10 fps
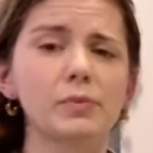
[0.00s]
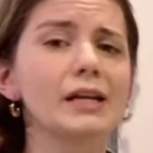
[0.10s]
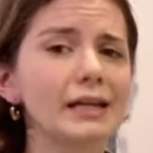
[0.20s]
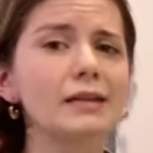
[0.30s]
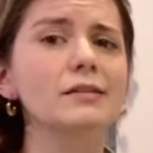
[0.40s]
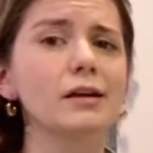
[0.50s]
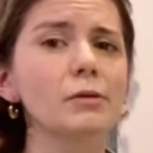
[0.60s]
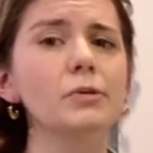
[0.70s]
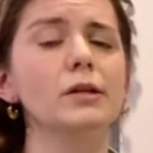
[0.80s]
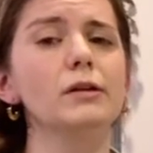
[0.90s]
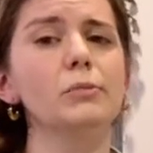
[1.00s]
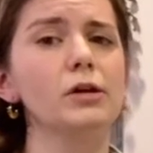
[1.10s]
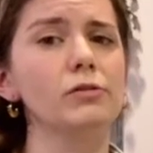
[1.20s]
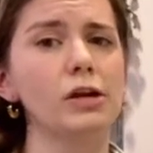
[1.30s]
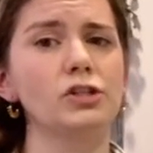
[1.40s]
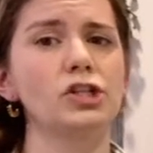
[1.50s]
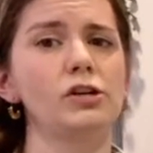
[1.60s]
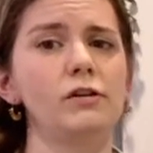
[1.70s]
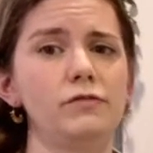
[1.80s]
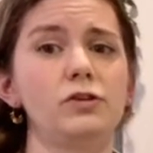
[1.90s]
But it is going to be a little bit
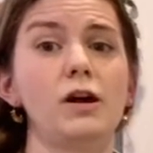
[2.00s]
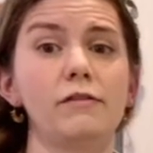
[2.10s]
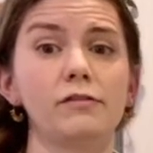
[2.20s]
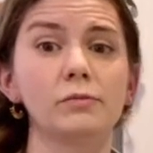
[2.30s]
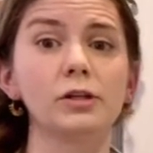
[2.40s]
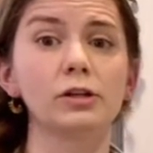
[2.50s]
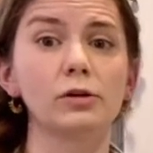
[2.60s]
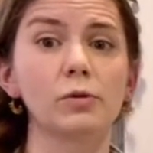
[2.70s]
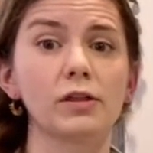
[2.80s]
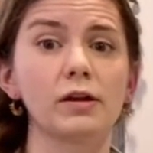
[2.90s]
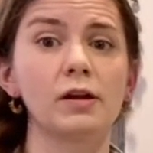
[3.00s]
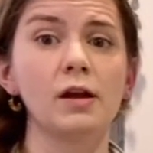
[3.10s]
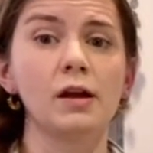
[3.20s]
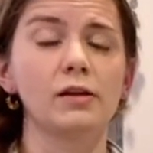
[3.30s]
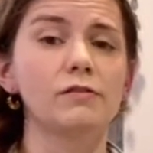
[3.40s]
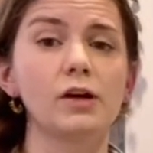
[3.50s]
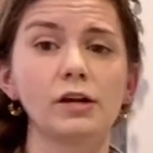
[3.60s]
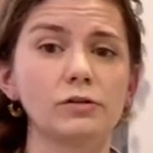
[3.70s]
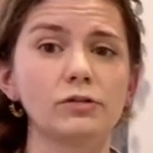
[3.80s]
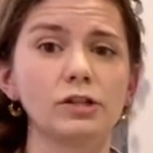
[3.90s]
crunchier if you're not familiar with it, you've
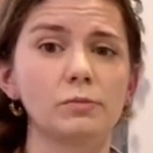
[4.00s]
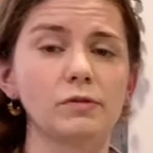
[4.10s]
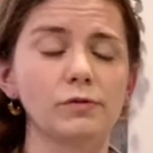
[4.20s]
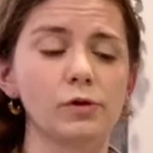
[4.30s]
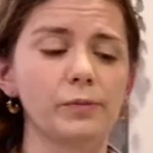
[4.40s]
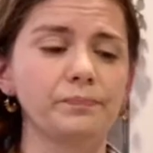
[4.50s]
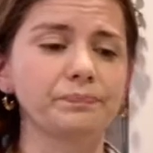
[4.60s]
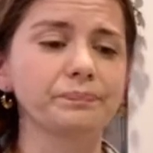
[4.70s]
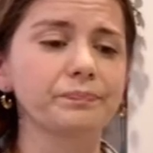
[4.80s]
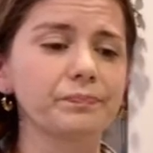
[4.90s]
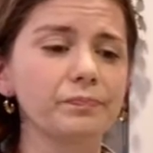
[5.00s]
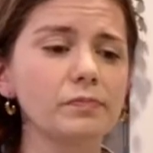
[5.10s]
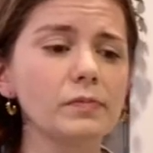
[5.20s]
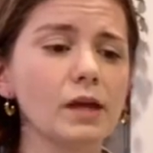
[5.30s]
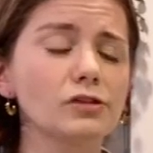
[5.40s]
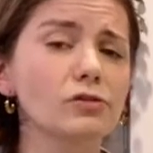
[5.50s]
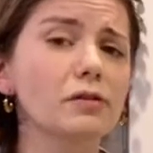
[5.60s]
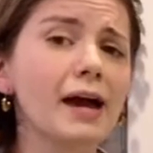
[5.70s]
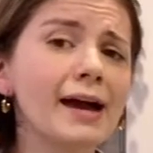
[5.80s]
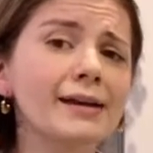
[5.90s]
not used it before. So
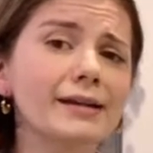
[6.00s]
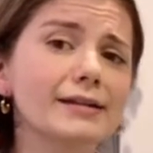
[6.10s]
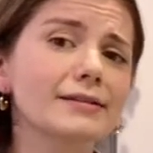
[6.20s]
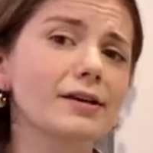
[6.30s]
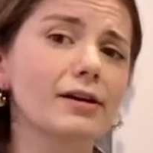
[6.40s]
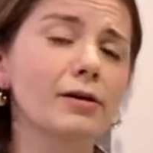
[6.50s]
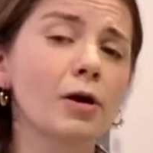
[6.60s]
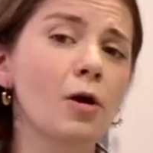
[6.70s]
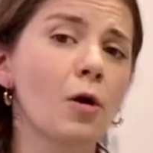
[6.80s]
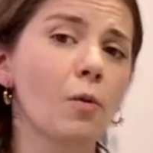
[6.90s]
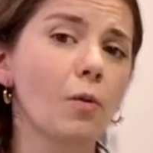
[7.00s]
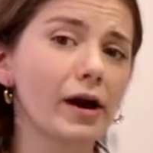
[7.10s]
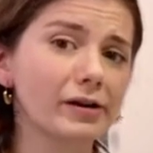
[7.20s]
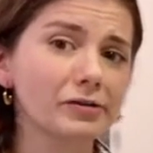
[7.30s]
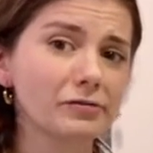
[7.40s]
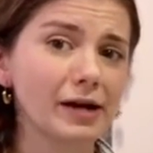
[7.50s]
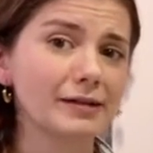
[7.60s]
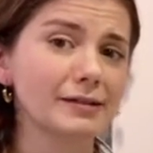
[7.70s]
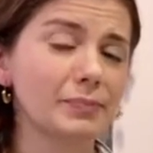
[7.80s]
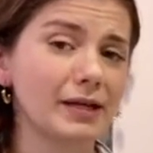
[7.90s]
that is our wild
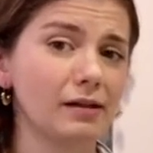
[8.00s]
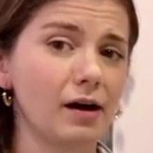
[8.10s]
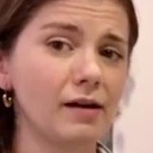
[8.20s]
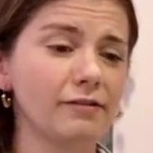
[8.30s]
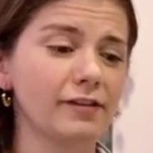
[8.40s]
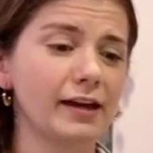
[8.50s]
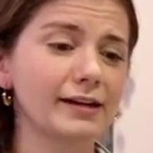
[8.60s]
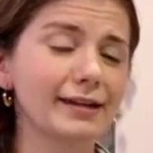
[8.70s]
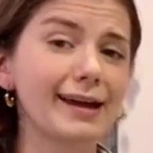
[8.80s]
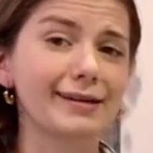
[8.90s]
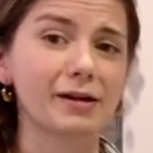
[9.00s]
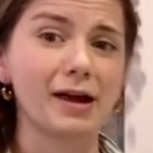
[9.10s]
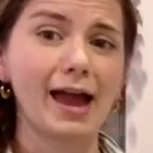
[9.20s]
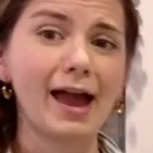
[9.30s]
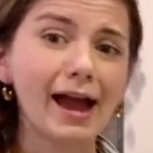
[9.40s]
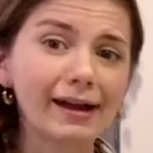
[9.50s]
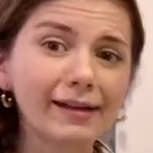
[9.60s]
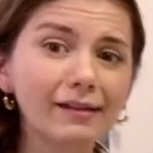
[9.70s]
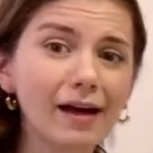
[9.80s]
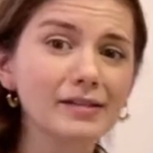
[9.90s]
rice pilaf, and again,
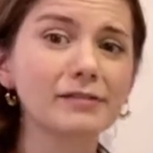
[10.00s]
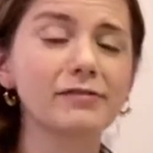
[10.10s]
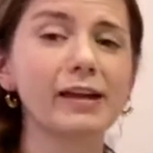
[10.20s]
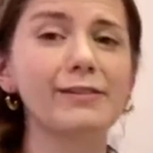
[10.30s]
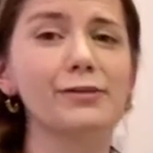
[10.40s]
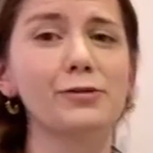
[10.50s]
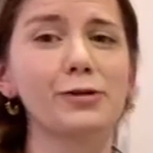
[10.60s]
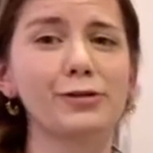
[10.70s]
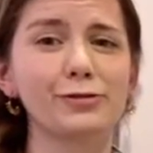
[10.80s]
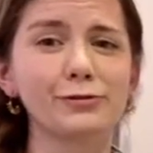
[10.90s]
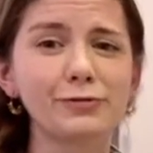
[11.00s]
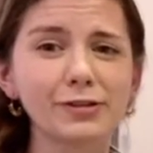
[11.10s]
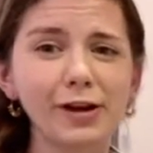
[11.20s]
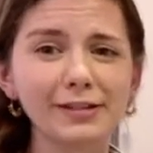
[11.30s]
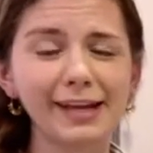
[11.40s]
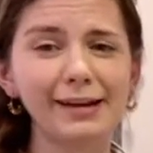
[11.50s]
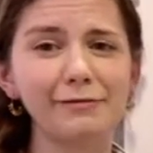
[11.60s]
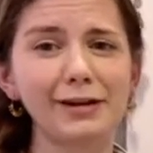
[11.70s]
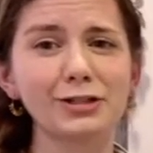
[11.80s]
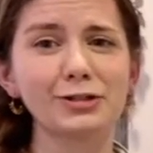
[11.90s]
adding lots of flavor with those sauteed
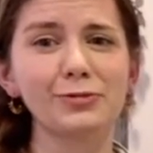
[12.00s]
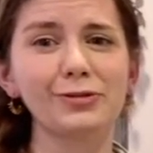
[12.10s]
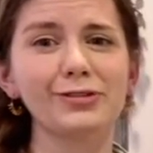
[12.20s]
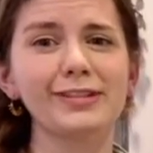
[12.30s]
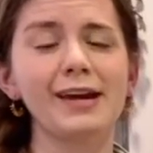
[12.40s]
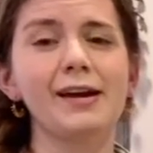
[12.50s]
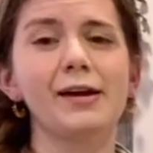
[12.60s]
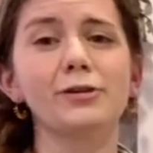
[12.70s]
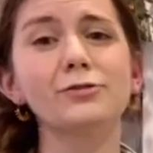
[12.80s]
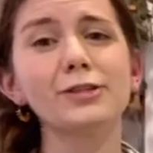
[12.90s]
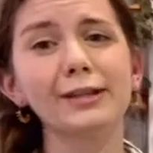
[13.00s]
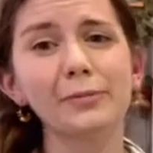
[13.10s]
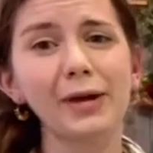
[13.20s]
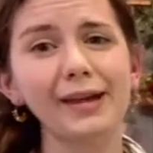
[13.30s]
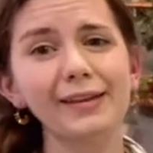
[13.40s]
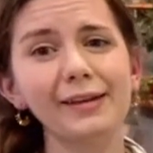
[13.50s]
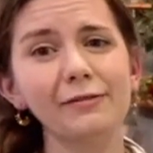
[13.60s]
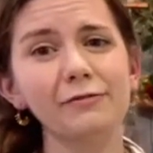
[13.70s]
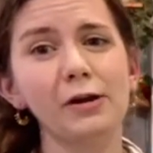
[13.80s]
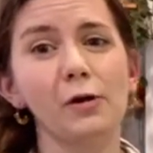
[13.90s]
vegetables, using the bay
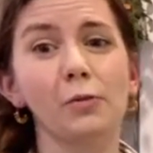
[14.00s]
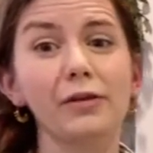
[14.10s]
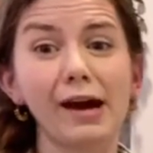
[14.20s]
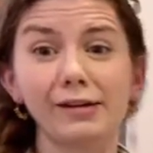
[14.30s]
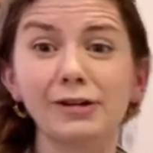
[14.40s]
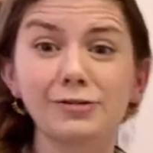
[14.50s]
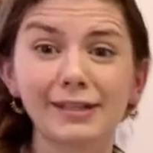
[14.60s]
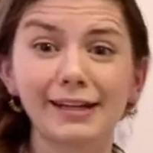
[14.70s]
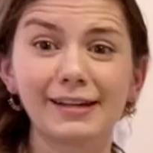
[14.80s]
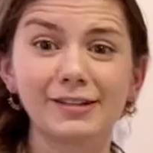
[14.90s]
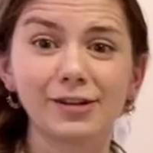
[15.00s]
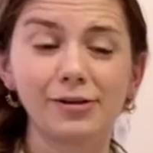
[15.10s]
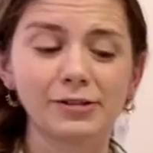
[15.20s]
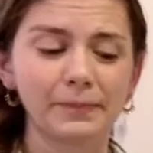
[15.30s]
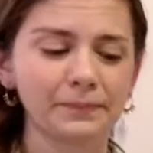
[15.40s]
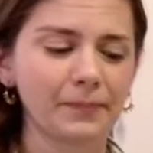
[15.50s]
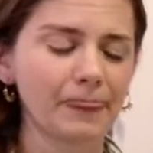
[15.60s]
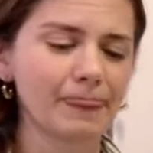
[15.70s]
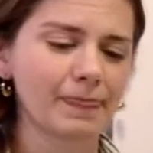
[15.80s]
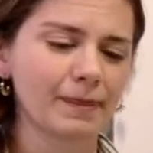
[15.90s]
leaf without using any salt.
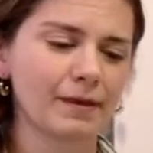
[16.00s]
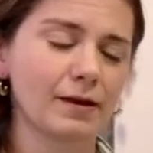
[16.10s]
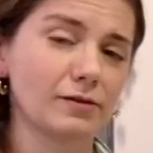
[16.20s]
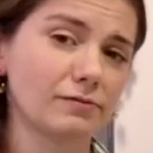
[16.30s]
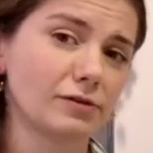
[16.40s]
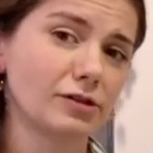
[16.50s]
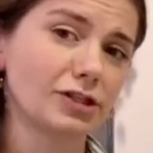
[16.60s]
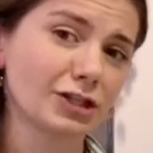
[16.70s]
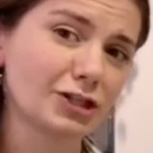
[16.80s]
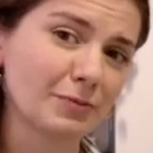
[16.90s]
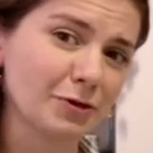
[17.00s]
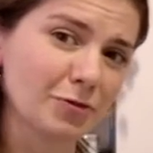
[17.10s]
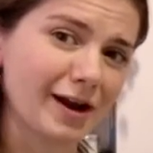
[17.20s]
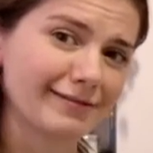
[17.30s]
Dish number 1.